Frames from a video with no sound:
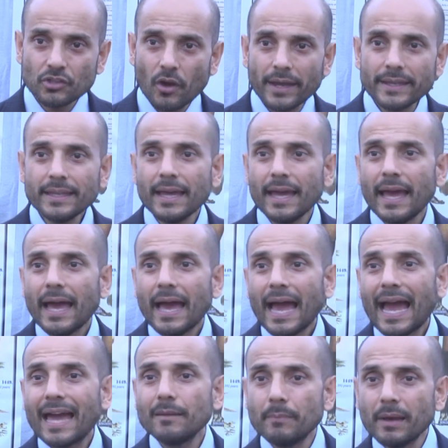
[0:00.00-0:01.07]
9.
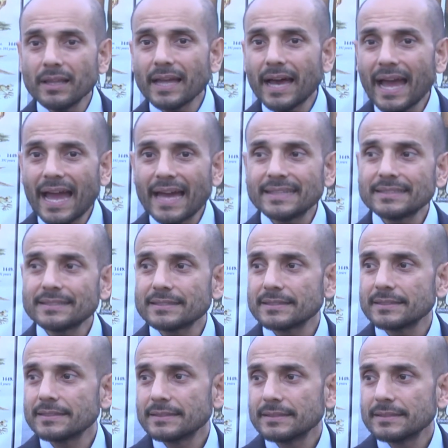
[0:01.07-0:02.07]
And Miller has